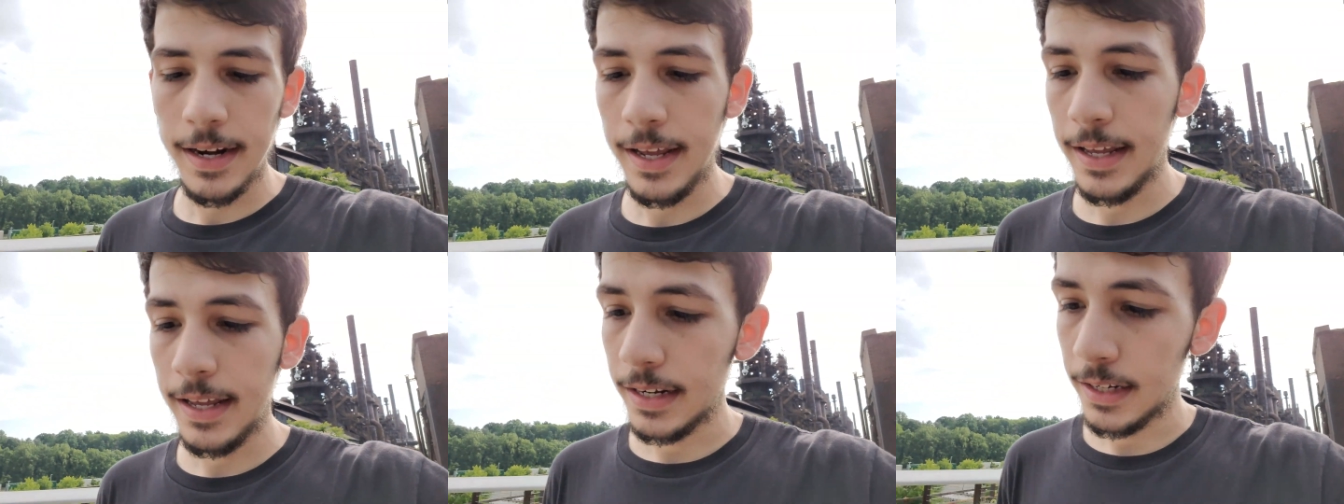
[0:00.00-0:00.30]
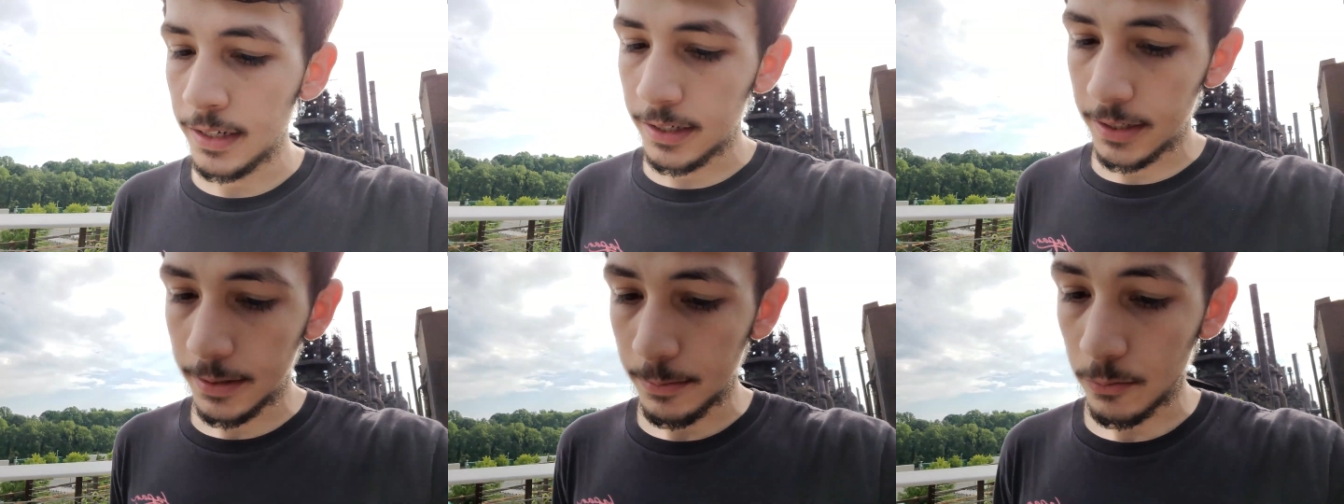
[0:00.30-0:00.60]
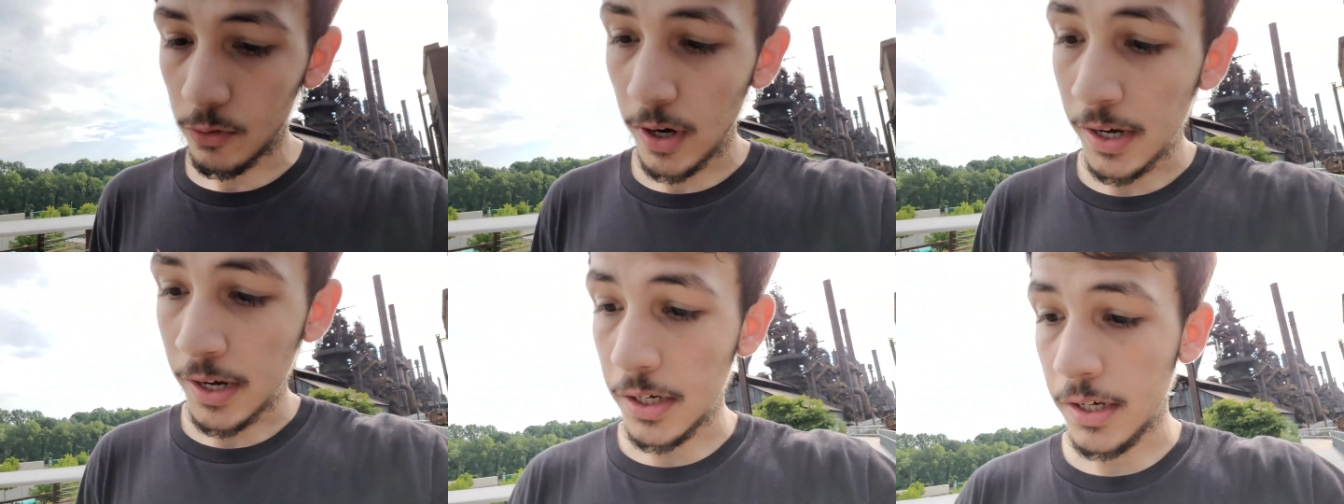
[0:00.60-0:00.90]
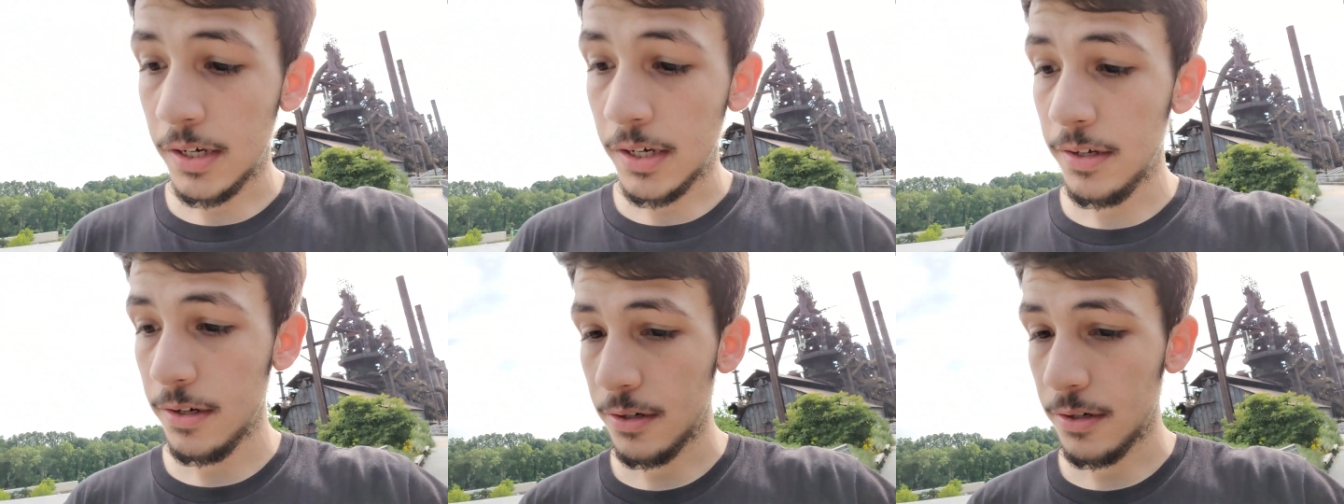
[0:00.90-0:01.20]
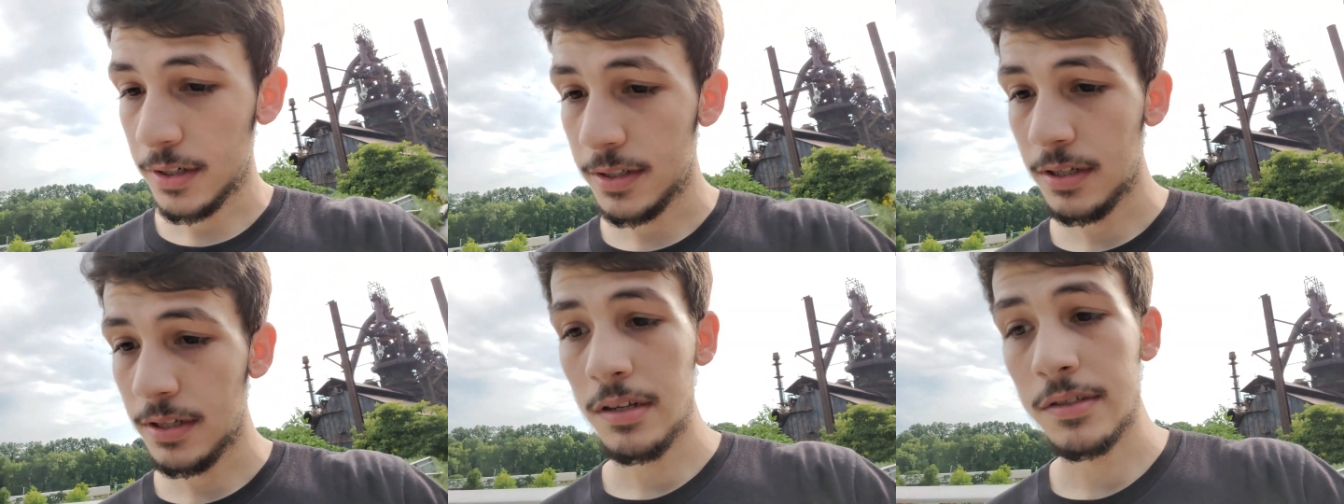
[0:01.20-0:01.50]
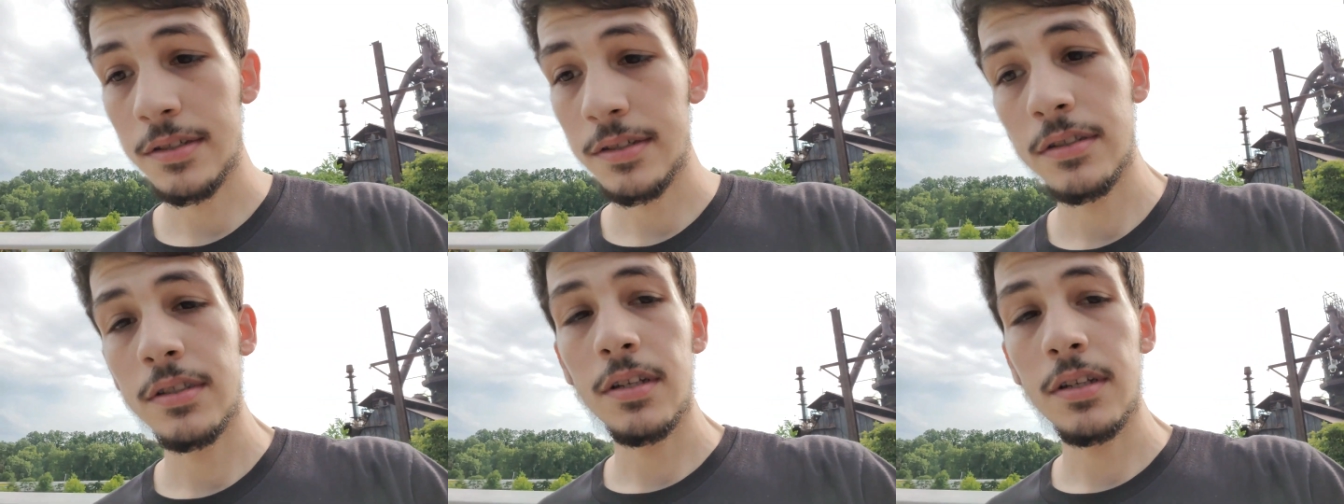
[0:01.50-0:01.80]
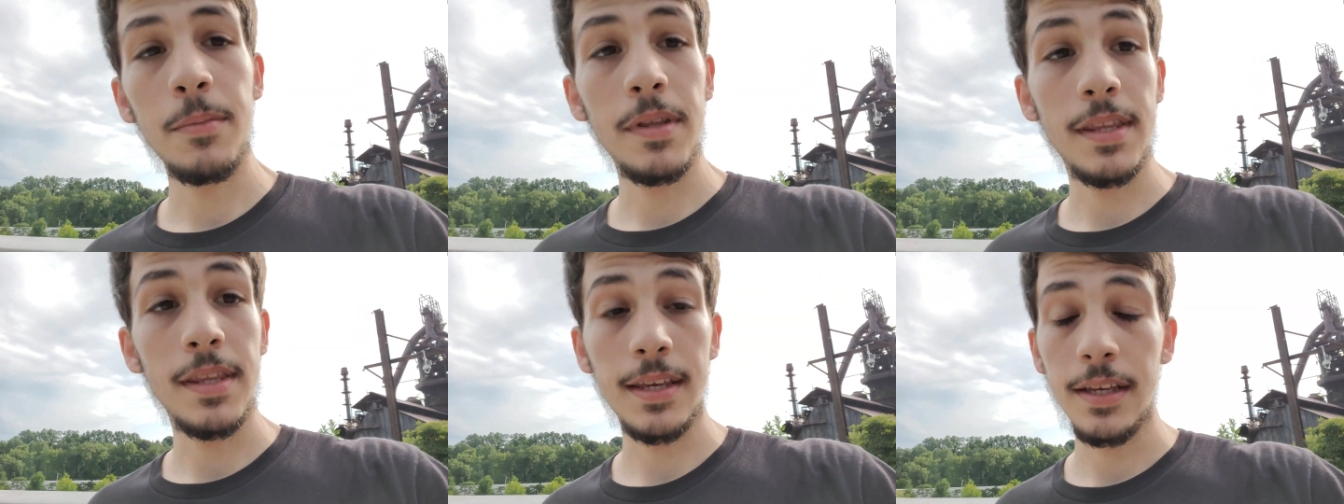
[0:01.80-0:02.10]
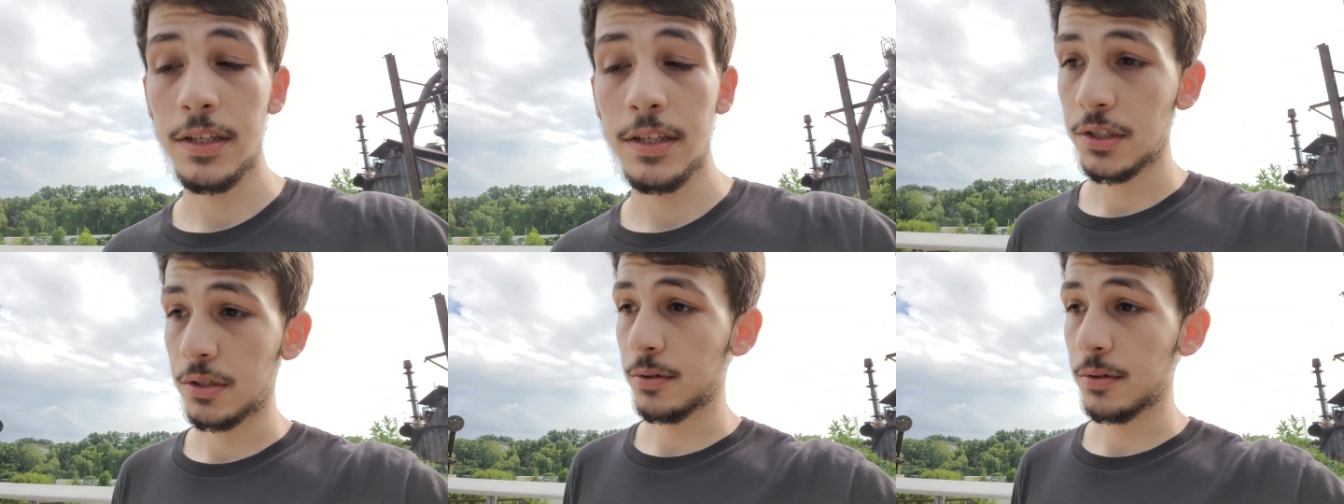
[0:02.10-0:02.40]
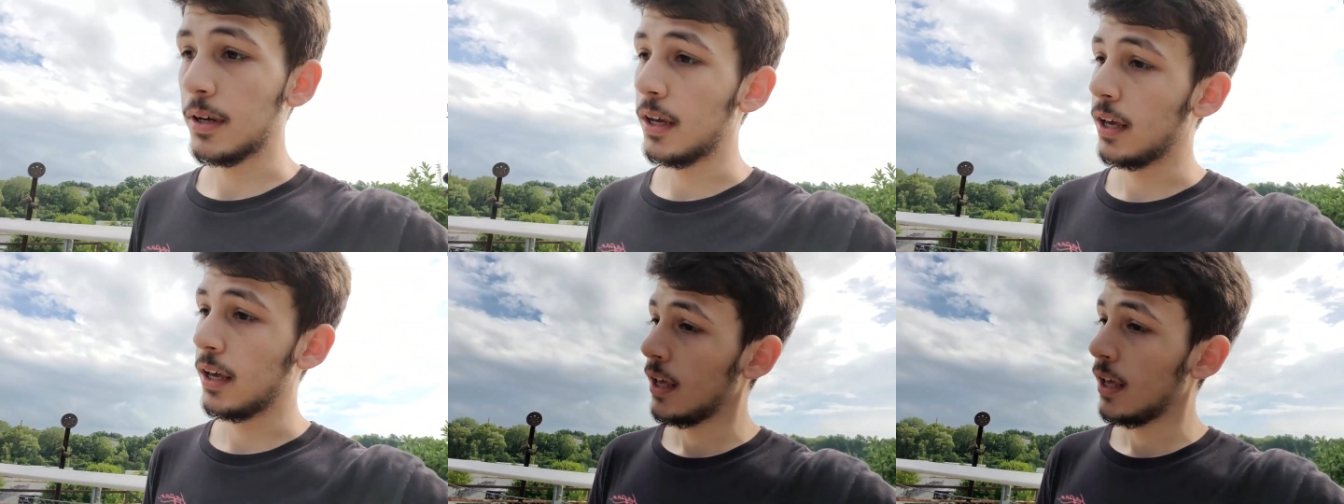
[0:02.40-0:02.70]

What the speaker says: And right here it tells us some of the history.